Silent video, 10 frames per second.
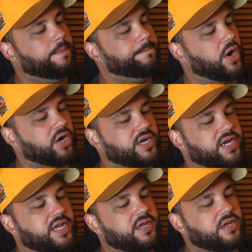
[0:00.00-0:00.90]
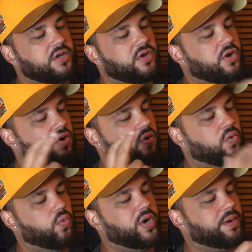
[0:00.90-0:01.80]
burgundy,
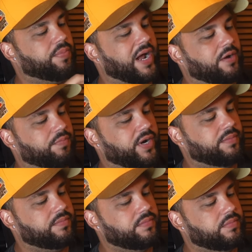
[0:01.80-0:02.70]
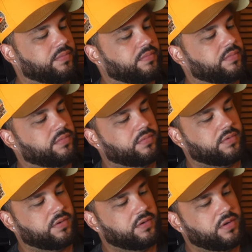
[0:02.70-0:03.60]
with a brown brim.
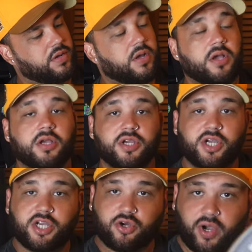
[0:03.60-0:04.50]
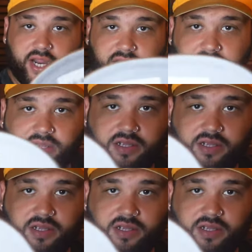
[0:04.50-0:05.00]
Good gray